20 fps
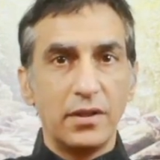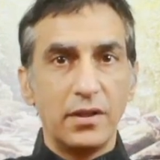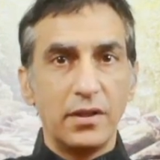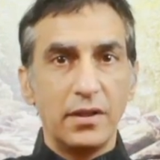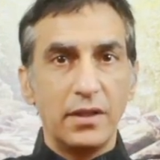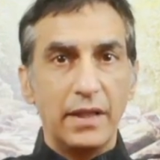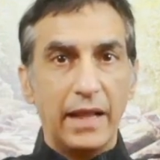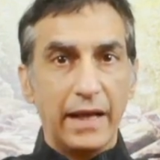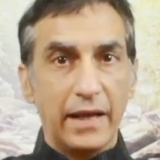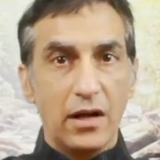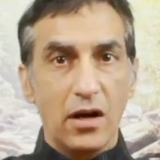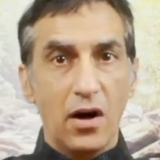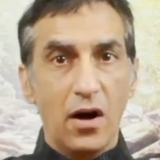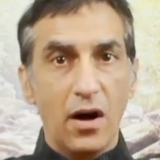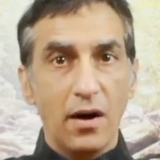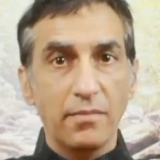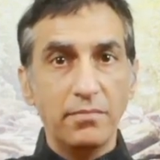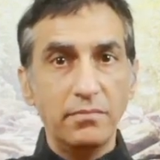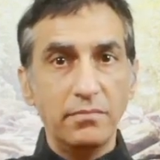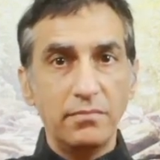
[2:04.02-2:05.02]
like a
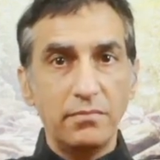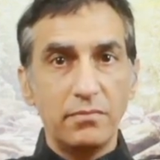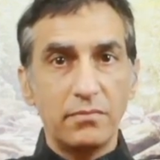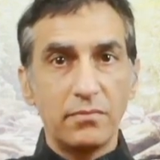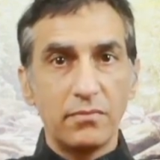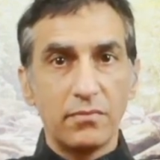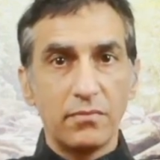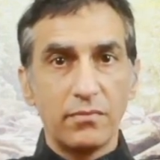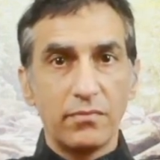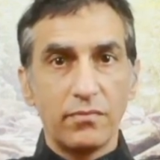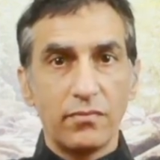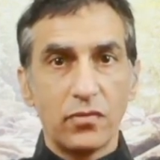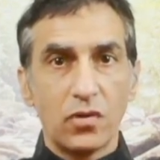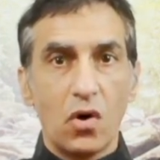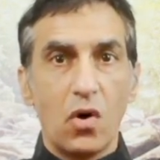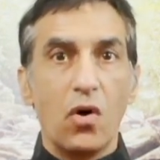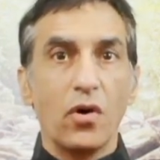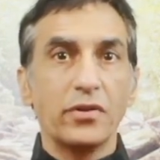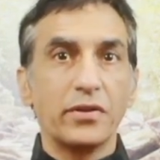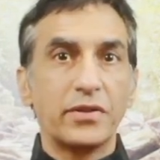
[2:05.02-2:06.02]
hum,
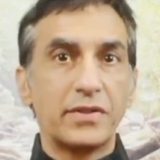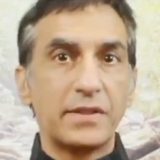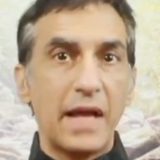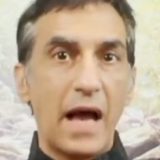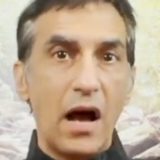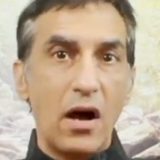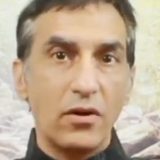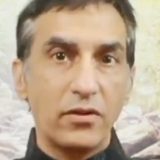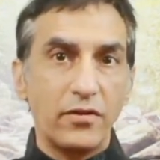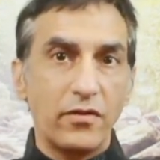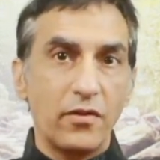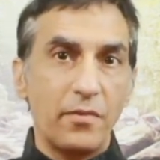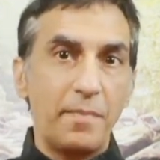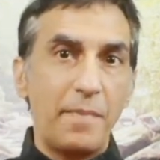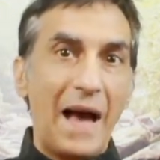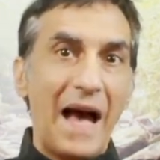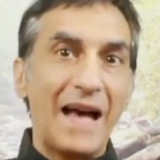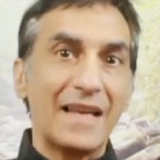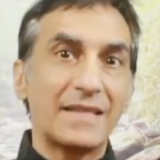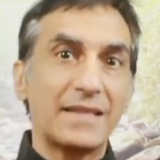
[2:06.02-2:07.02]
or the sound of a
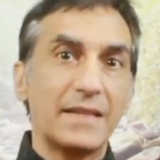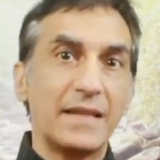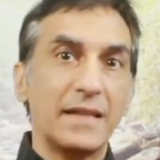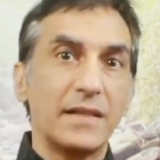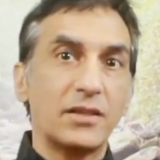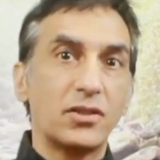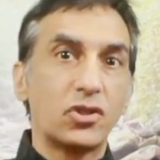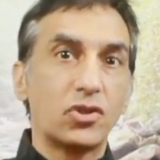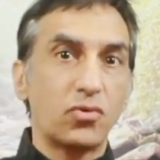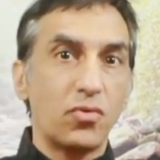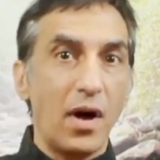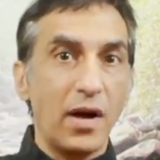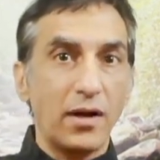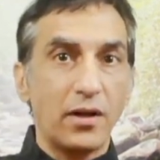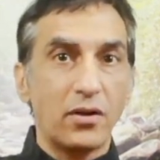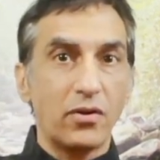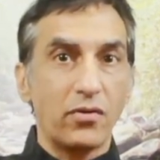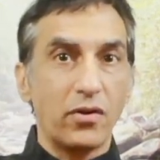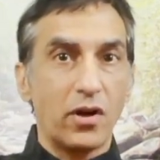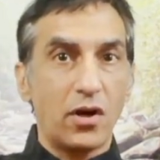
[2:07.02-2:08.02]
passing truck
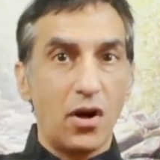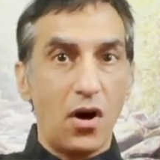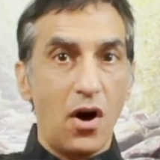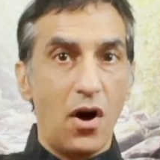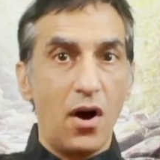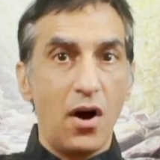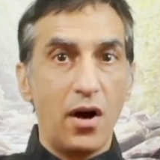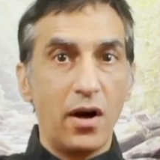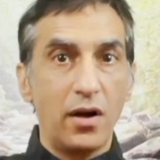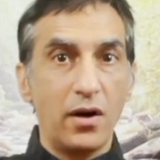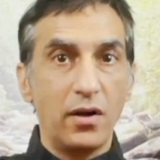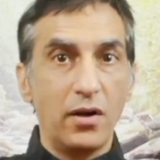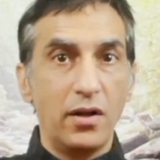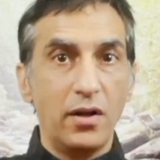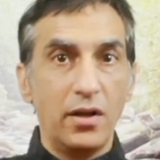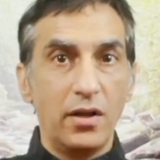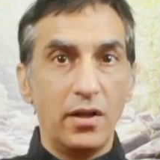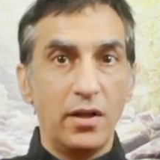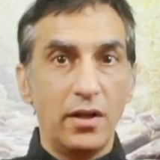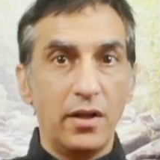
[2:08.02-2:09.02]
or a car
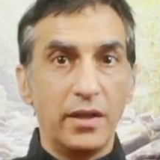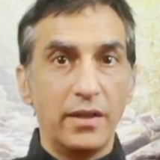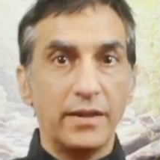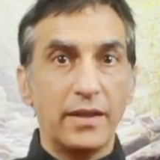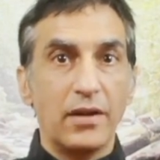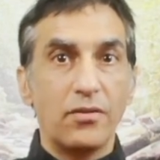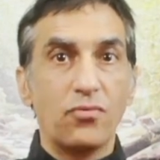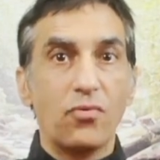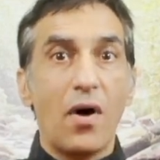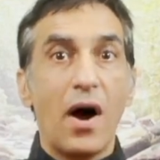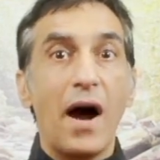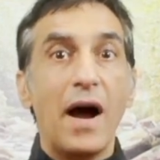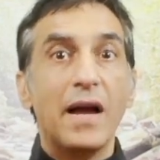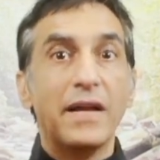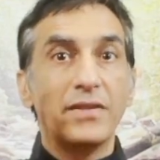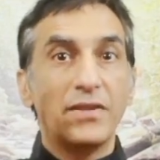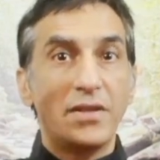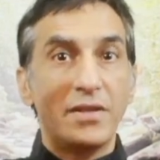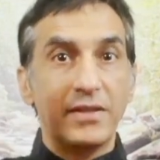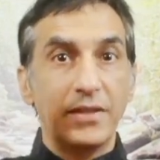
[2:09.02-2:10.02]
that
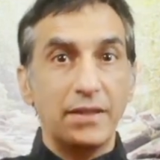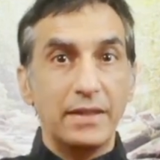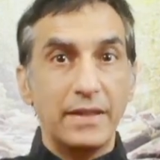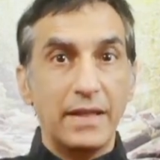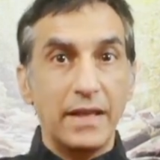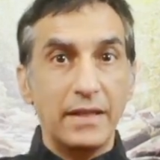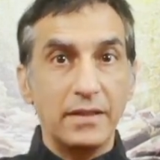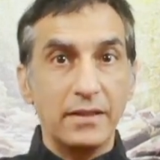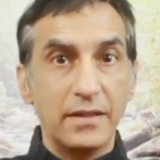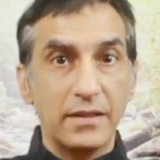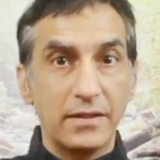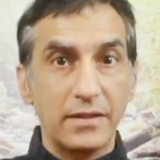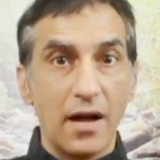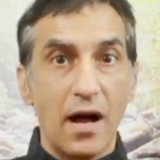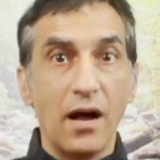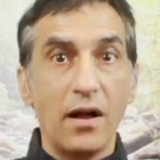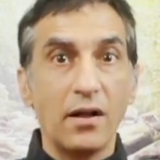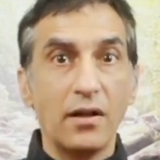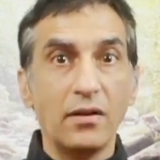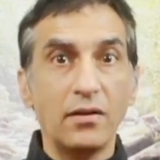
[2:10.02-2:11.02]
rises and then
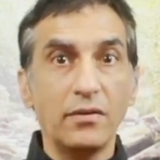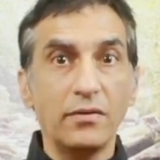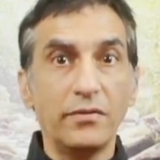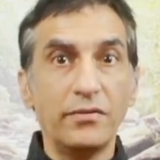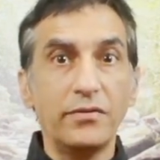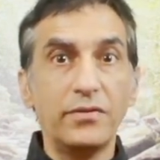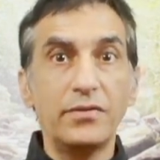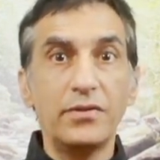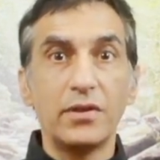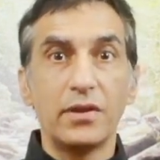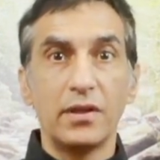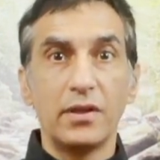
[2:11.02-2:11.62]
dissolves,